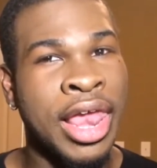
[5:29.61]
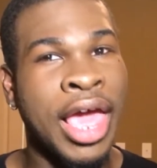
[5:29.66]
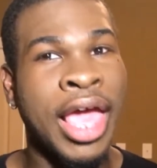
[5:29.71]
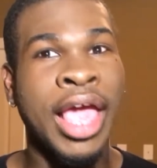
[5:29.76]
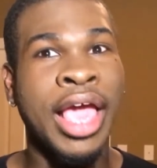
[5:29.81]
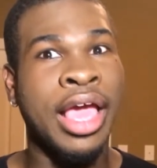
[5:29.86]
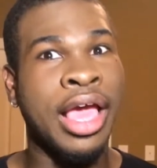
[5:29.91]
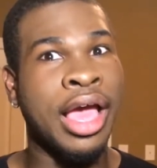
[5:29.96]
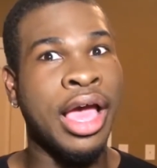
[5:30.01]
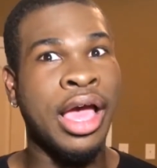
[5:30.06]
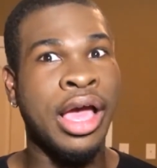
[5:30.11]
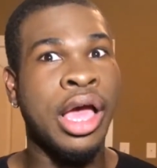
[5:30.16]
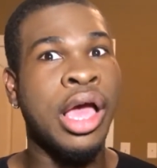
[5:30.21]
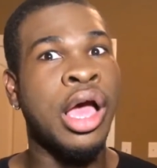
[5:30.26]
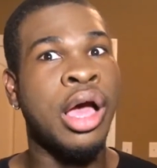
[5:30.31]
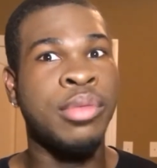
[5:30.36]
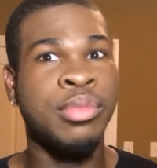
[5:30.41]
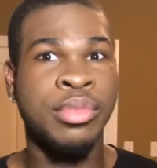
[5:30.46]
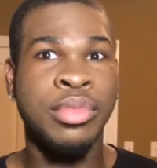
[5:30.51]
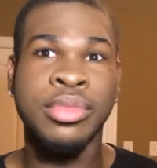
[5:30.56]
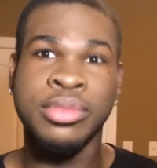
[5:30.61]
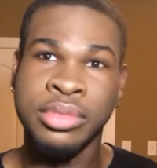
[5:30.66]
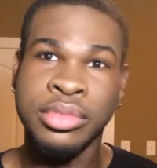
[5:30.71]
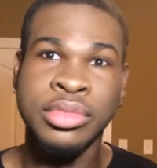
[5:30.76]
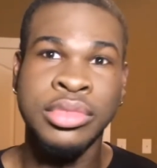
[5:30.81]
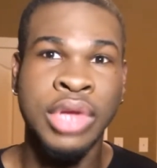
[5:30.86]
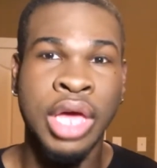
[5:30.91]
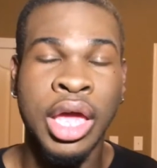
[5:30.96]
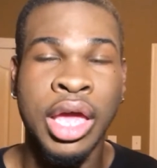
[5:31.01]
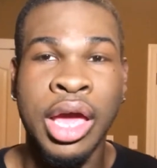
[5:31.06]
Like, I'm
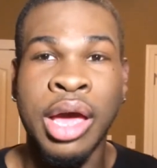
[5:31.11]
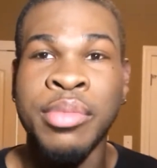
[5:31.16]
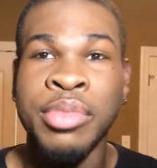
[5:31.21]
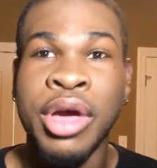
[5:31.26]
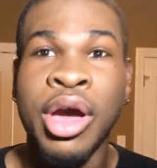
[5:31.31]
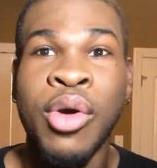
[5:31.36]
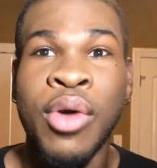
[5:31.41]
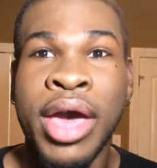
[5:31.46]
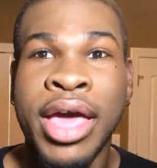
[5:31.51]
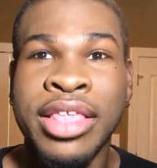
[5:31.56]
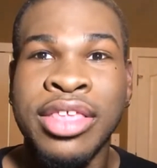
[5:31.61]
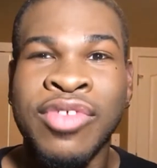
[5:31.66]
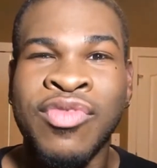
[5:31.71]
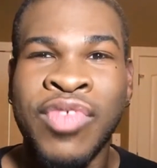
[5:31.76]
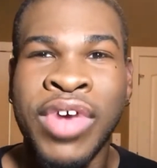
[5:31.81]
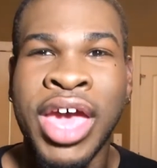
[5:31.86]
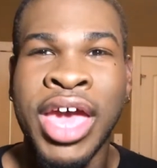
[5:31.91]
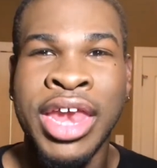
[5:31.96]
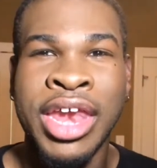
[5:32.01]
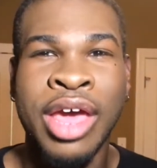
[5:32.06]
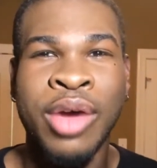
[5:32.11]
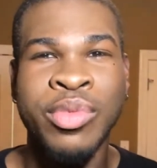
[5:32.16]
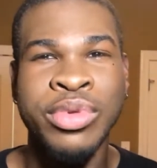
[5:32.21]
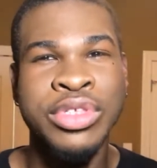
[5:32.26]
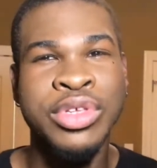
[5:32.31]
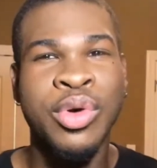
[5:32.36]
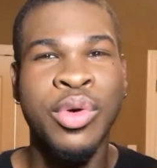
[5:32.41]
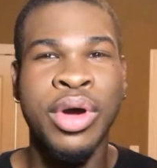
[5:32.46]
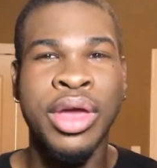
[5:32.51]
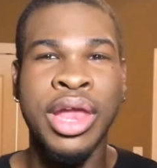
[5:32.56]
gonna have to find out
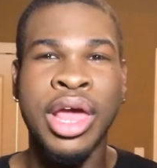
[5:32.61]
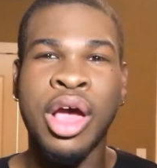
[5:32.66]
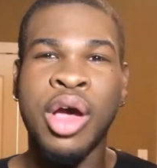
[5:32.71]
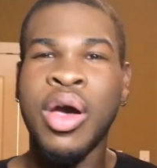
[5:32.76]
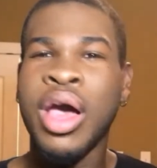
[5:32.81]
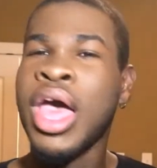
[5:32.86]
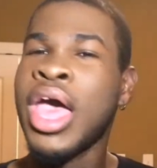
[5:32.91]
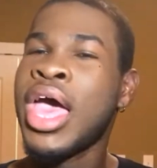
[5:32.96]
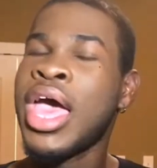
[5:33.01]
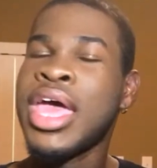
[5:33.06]
what's going on.